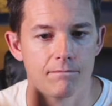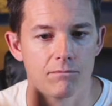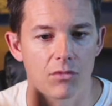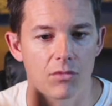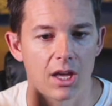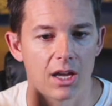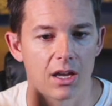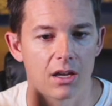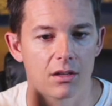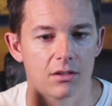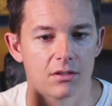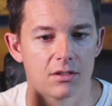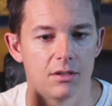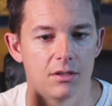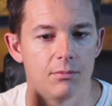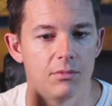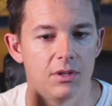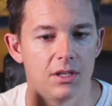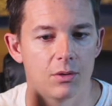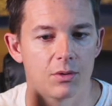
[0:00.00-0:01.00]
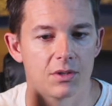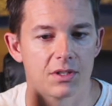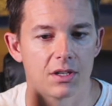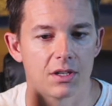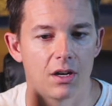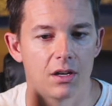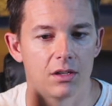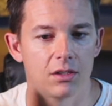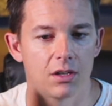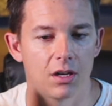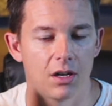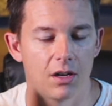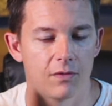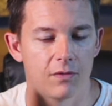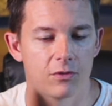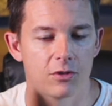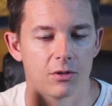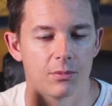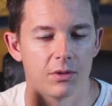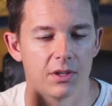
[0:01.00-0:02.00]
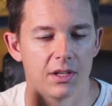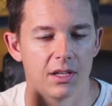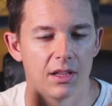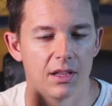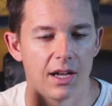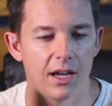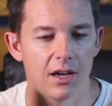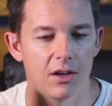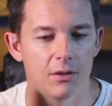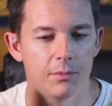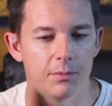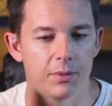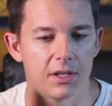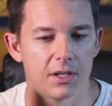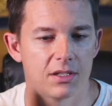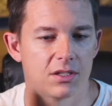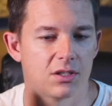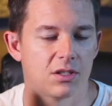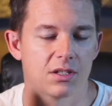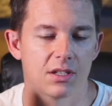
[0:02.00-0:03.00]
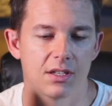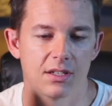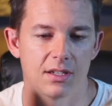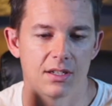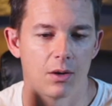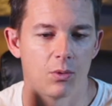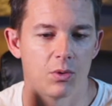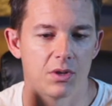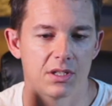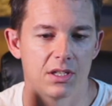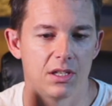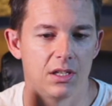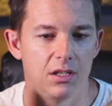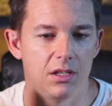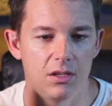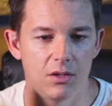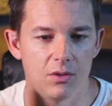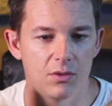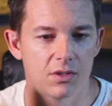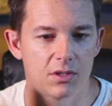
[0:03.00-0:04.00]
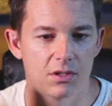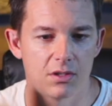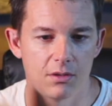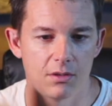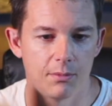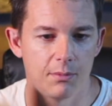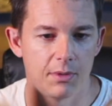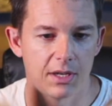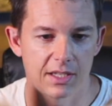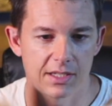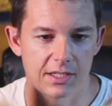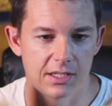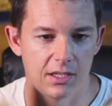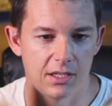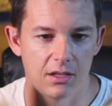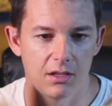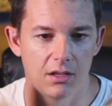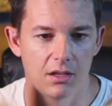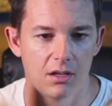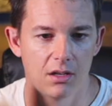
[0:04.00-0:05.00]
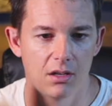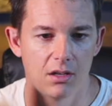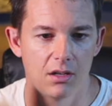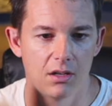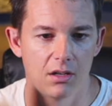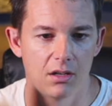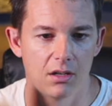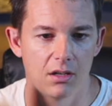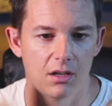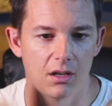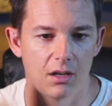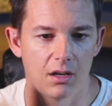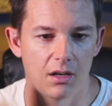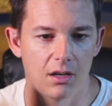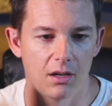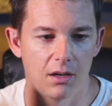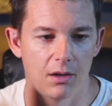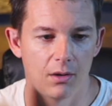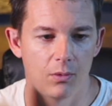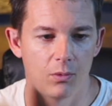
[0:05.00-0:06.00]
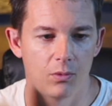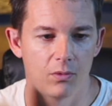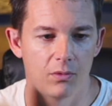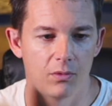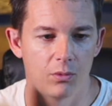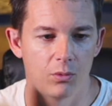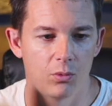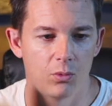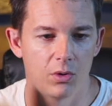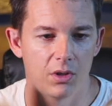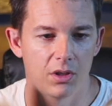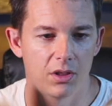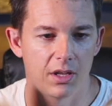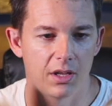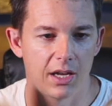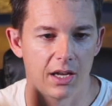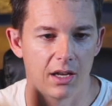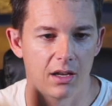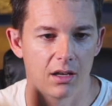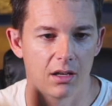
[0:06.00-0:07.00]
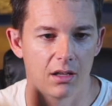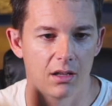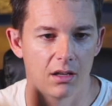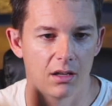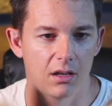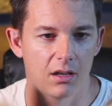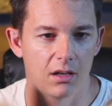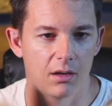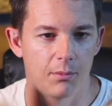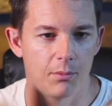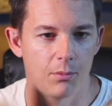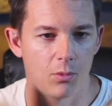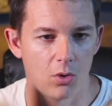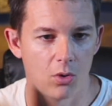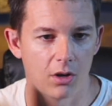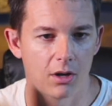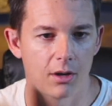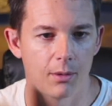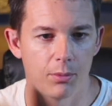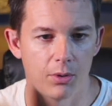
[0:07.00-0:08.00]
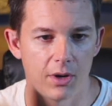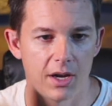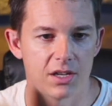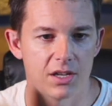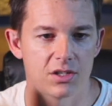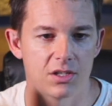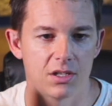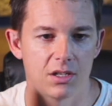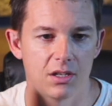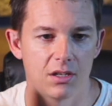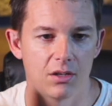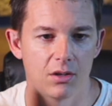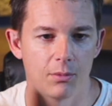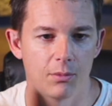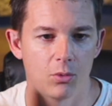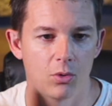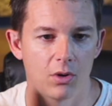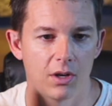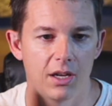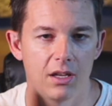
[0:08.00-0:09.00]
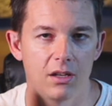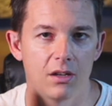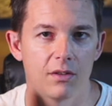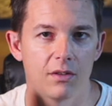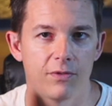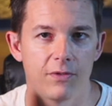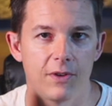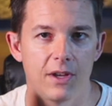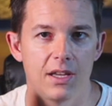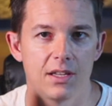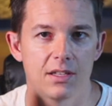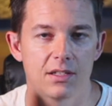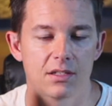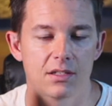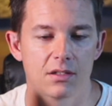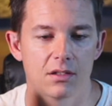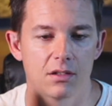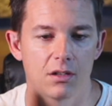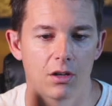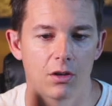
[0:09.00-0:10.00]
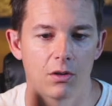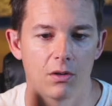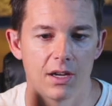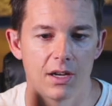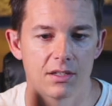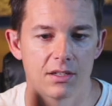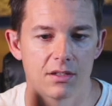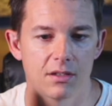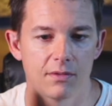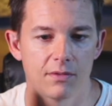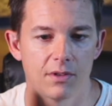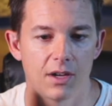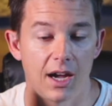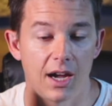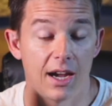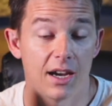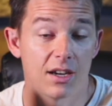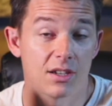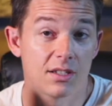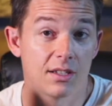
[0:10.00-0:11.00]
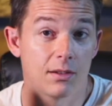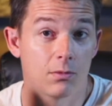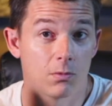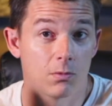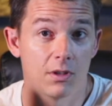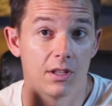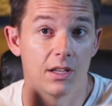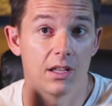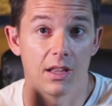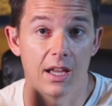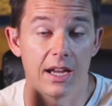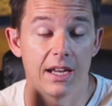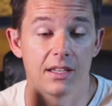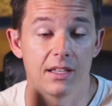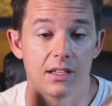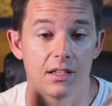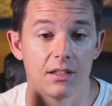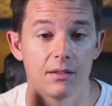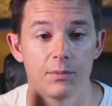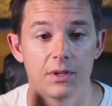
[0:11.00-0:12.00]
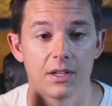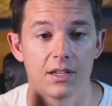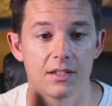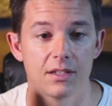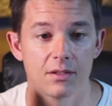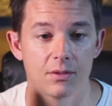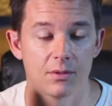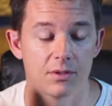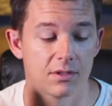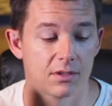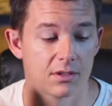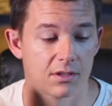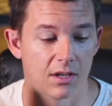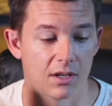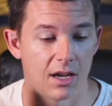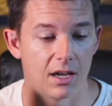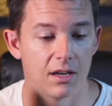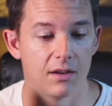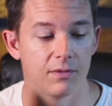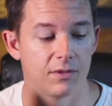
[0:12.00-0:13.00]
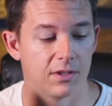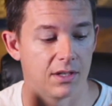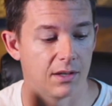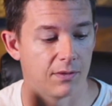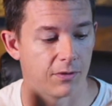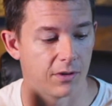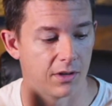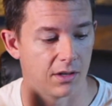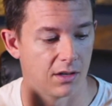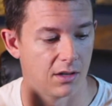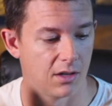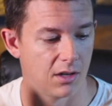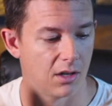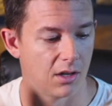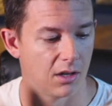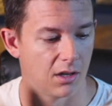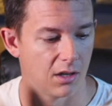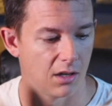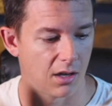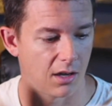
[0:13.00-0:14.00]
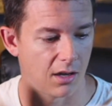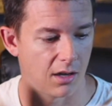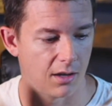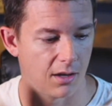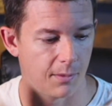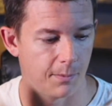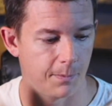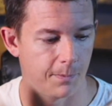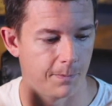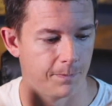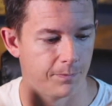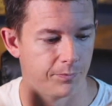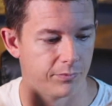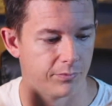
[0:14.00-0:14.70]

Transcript: Like to me it was uncomfortably loud, but it's just because I wasn't used to mixing with like more compression or more in your face aggressive. I actually really liked it because it was kind of different. Um,